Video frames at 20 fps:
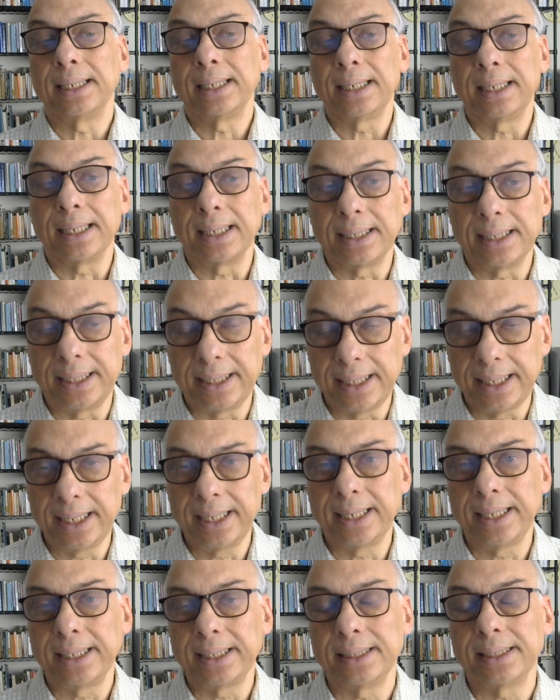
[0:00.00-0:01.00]

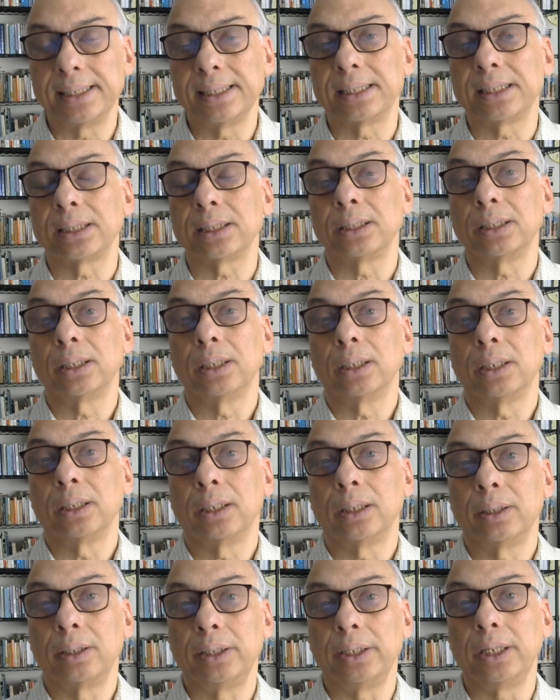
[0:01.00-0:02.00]
contains
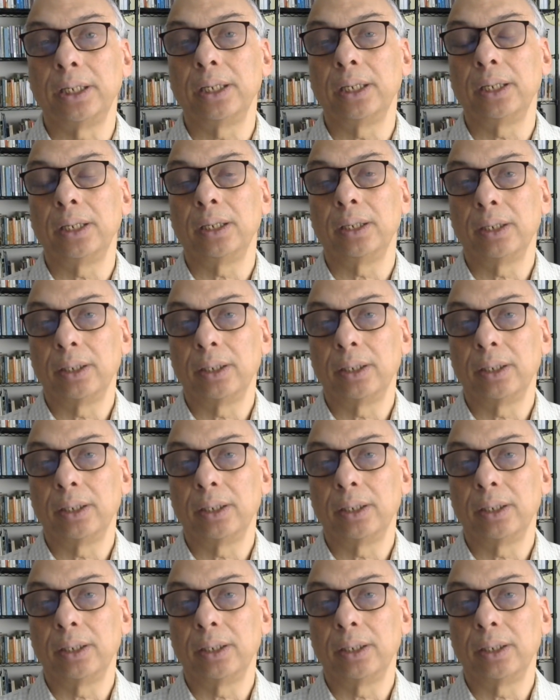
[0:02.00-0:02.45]
the